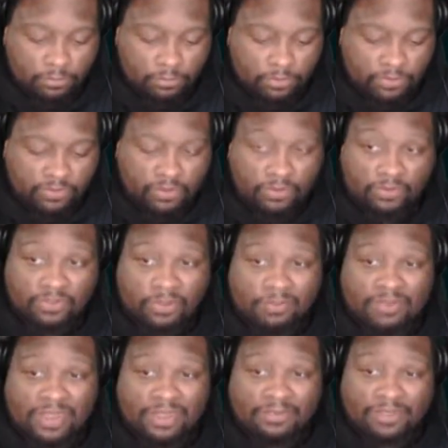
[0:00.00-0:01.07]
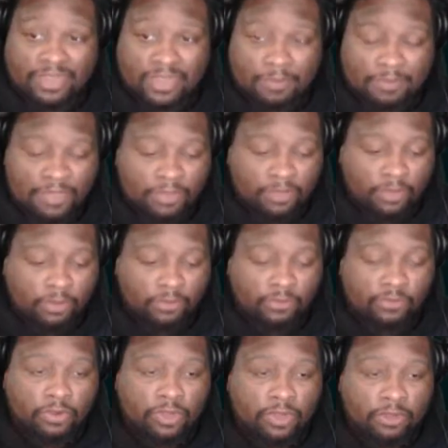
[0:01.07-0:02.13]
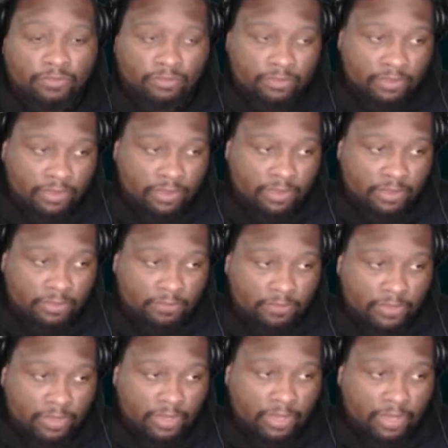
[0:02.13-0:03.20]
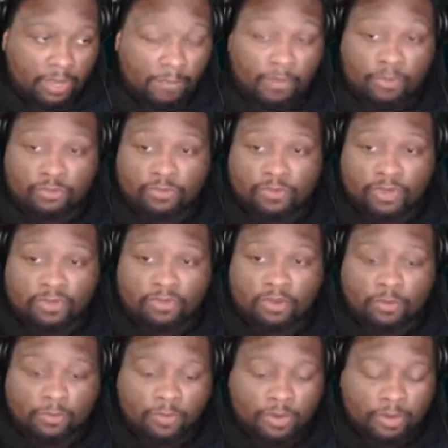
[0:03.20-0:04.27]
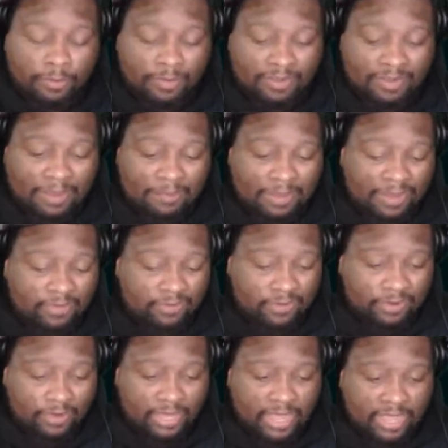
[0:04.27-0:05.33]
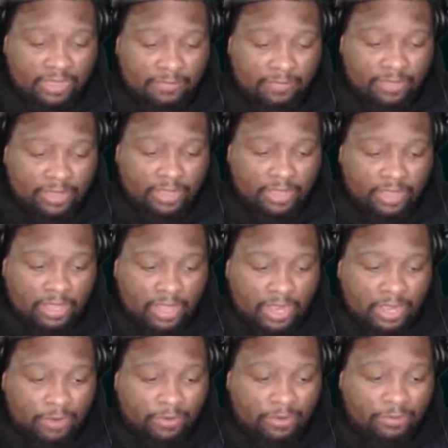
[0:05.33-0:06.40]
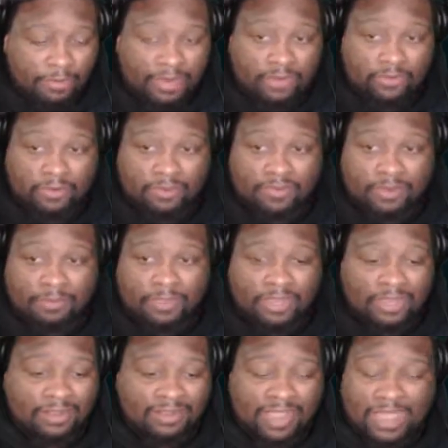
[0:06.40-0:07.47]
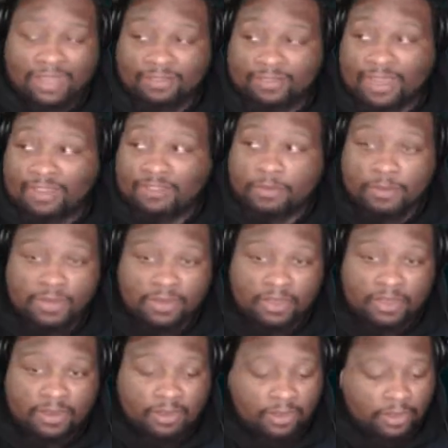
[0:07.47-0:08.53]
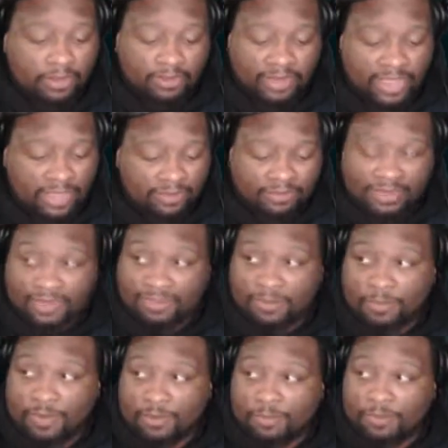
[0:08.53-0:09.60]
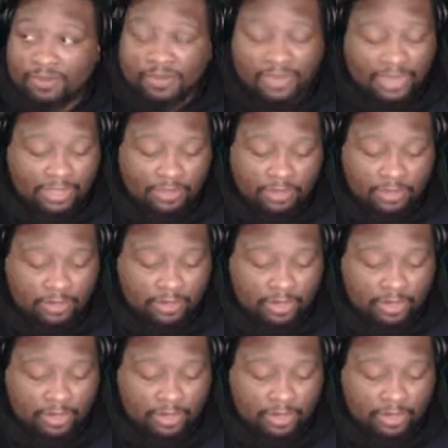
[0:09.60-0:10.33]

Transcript: So sometimes I could be closed off emotionally to the world because I make sure that I always make sure something, a task has to be done, a task has to be put together.